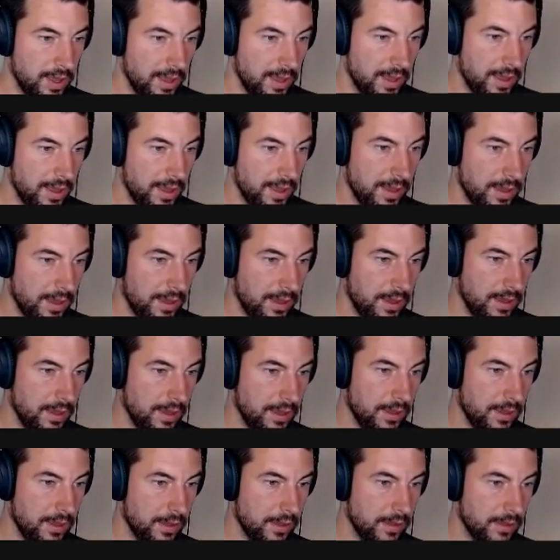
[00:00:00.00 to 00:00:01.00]

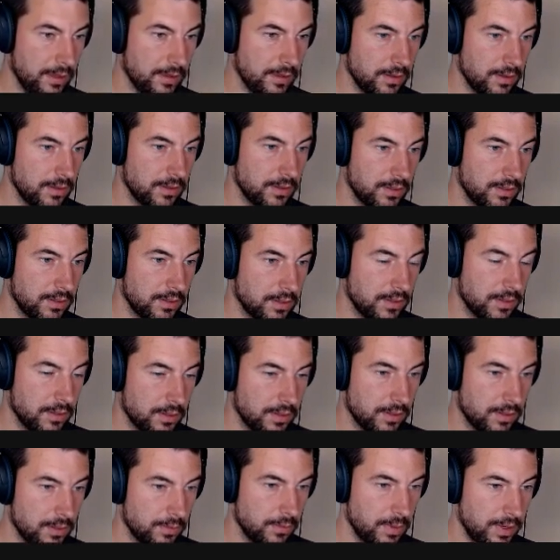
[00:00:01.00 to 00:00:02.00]
And
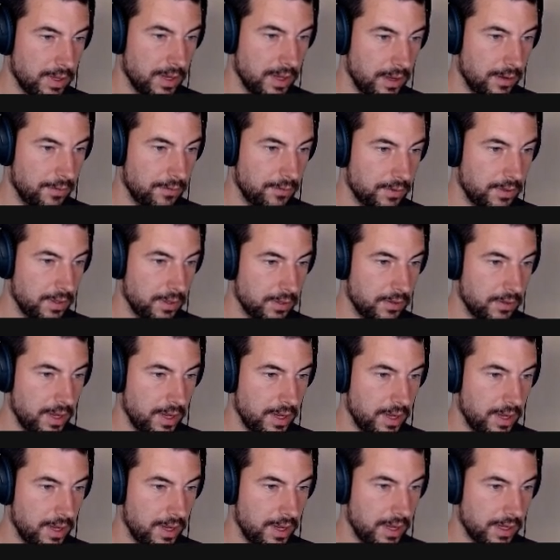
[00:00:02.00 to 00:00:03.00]
we have the
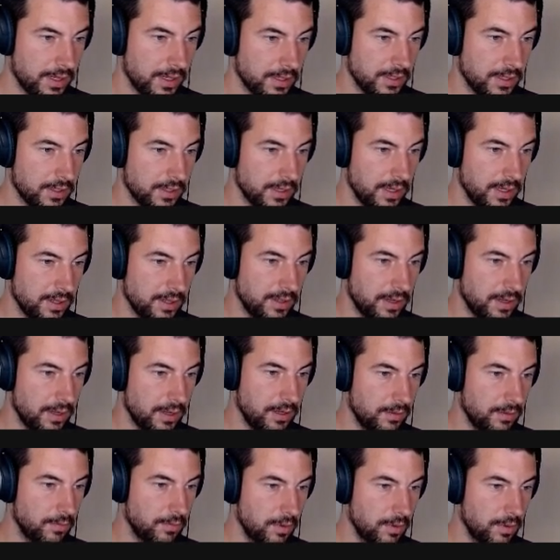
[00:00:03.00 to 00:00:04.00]
text, and
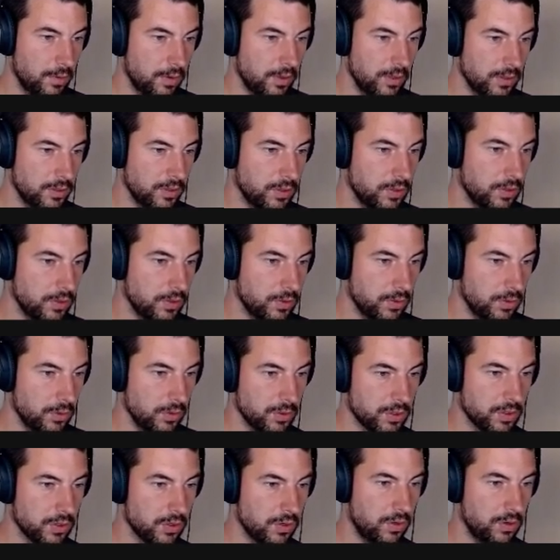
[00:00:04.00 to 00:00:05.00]
then we want to
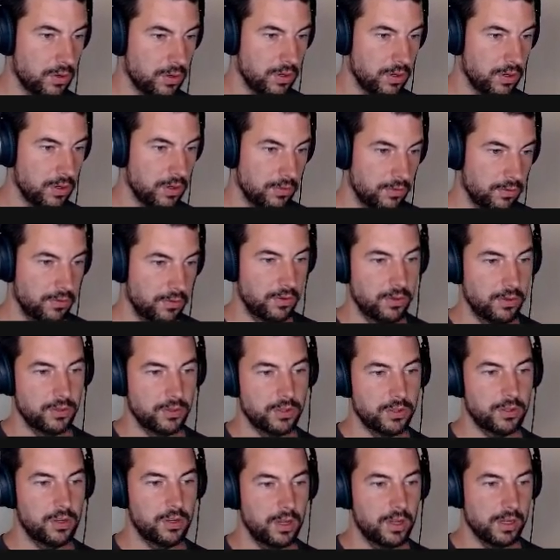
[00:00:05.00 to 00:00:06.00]
use core input
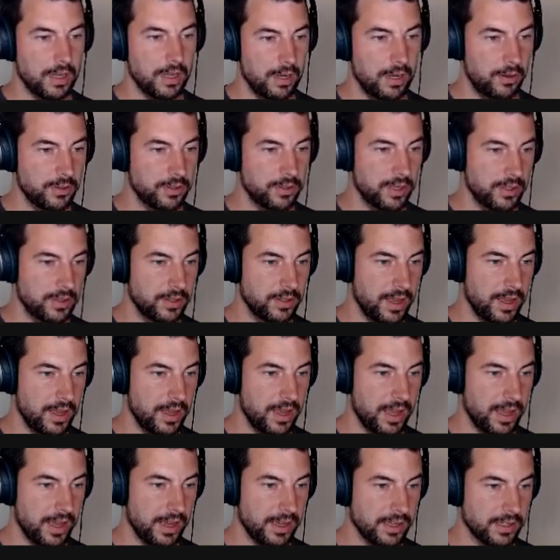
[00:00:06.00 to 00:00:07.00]
to log out the
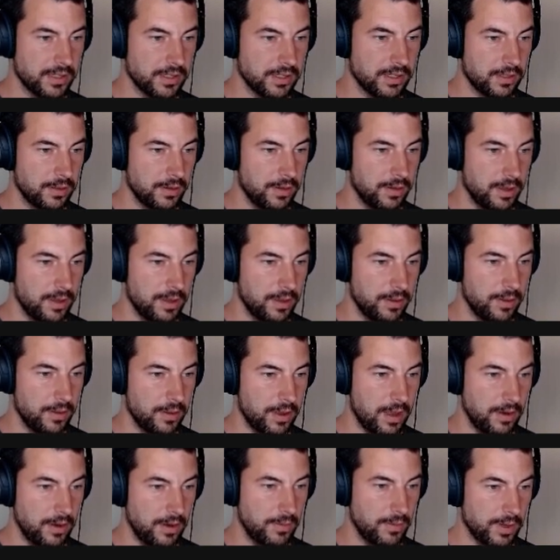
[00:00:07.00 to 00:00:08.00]
text,
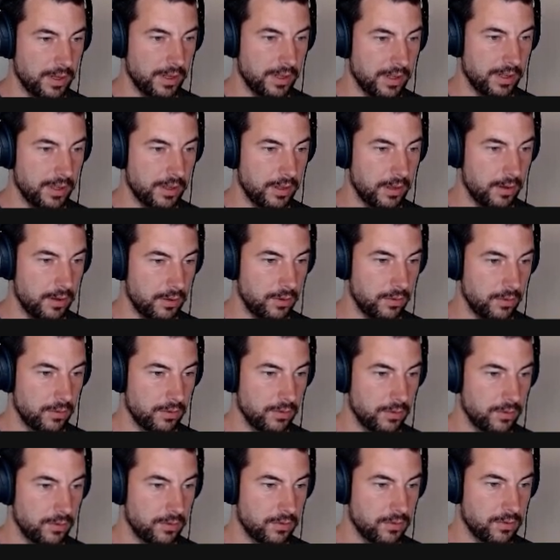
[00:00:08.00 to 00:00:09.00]
and we go
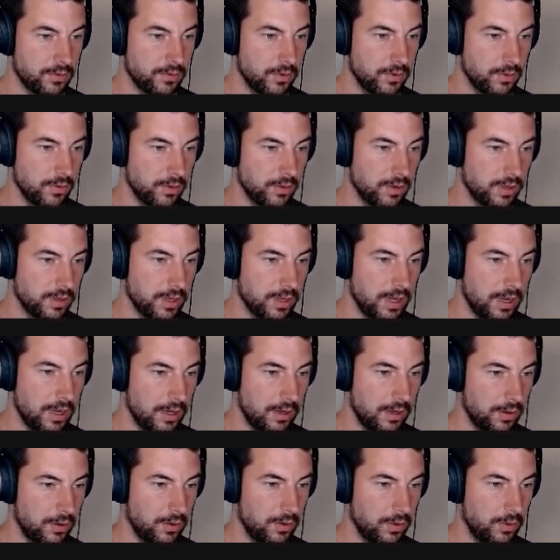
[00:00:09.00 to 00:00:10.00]
through
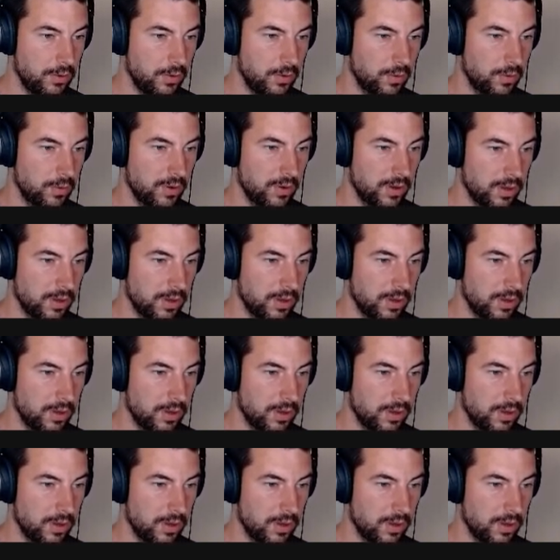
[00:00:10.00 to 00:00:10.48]
cowsay